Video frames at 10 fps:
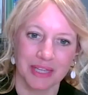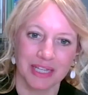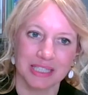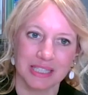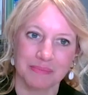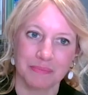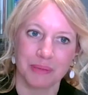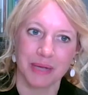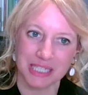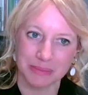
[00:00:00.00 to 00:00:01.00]
It's
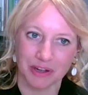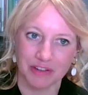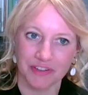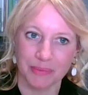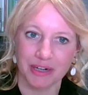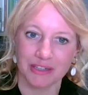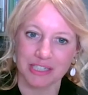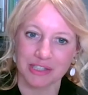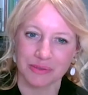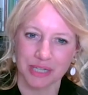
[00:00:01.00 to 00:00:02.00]
painted by a female
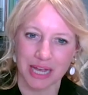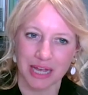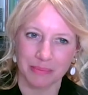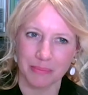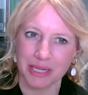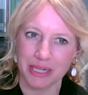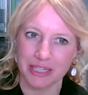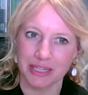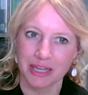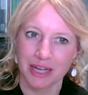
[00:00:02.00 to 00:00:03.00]
artist called Anne Mee,